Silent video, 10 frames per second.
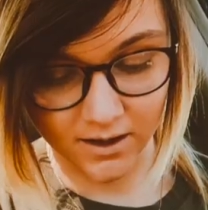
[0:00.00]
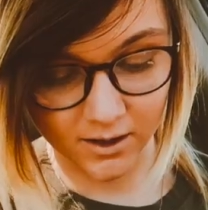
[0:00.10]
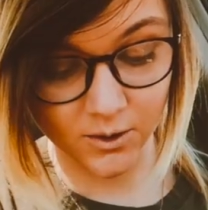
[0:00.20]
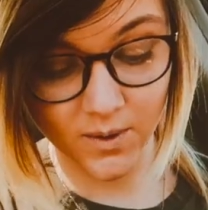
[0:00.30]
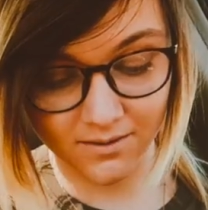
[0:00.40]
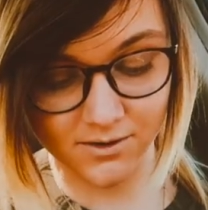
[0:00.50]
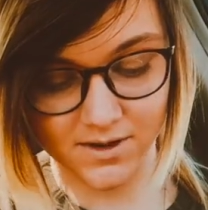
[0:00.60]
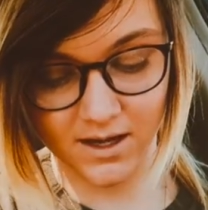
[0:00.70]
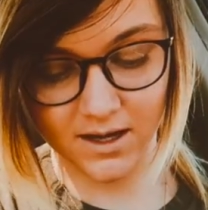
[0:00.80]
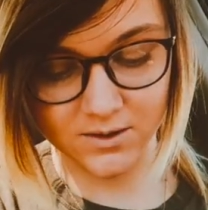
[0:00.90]
Include
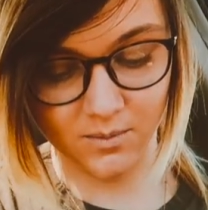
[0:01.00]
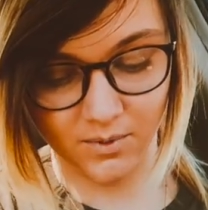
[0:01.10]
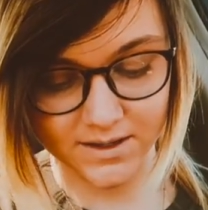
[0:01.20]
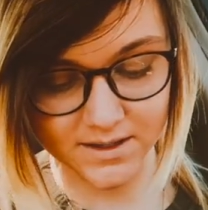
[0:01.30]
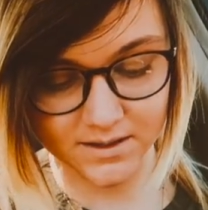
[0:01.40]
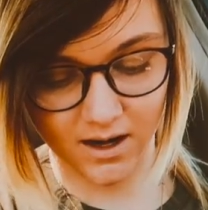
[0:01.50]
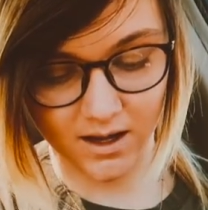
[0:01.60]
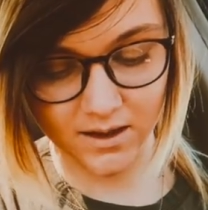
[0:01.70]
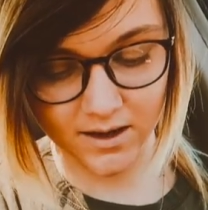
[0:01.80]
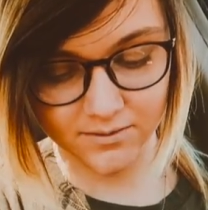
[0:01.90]
everything as you embrace this
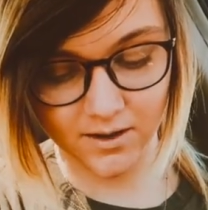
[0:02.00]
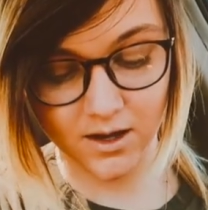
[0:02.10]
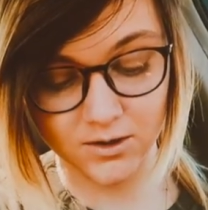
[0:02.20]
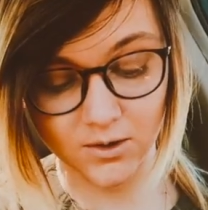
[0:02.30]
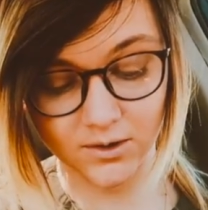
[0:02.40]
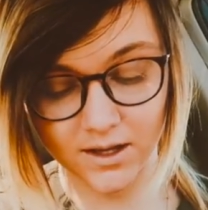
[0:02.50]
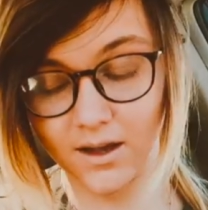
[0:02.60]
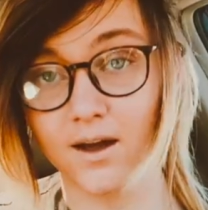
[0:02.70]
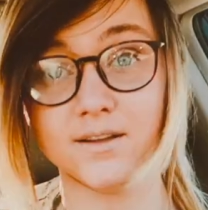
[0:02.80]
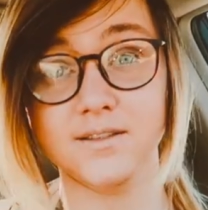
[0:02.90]
God life, and you'll get
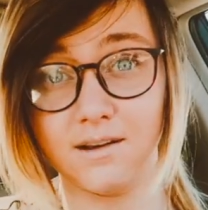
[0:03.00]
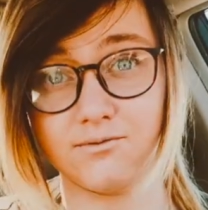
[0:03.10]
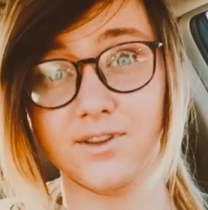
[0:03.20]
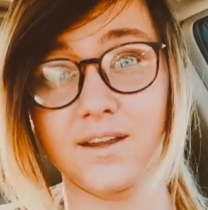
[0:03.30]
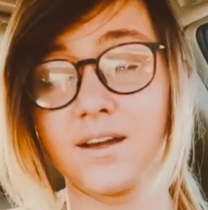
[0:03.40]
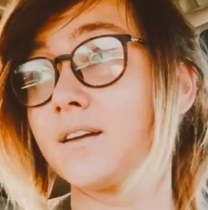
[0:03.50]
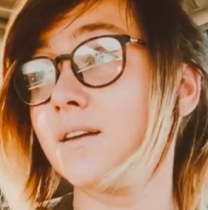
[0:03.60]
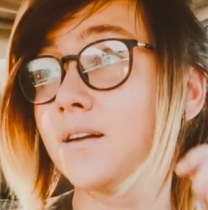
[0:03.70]
God's everything.